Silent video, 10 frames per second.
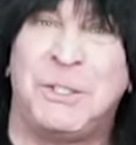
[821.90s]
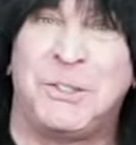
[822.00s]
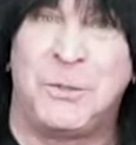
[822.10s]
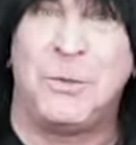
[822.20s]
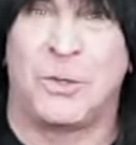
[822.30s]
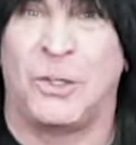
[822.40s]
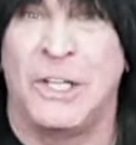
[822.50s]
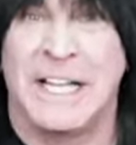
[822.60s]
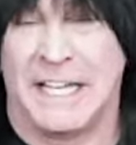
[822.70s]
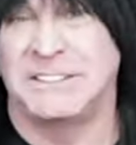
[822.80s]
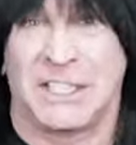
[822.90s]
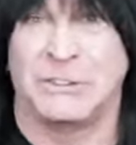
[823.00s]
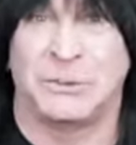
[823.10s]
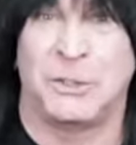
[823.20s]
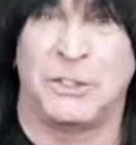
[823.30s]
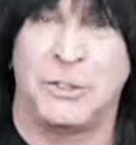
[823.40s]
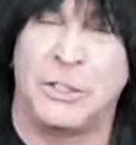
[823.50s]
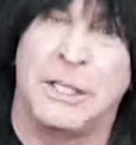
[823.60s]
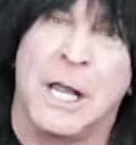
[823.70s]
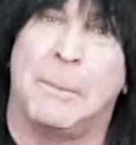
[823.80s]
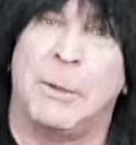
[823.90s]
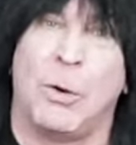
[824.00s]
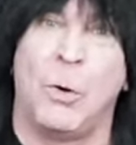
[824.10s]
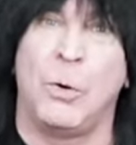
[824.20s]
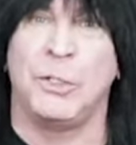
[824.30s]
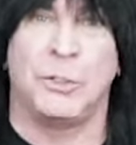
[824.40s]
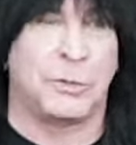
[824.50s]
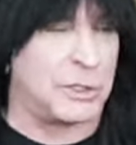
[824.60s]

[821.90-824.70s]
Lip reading: is pretty cool. That sounds really good. But or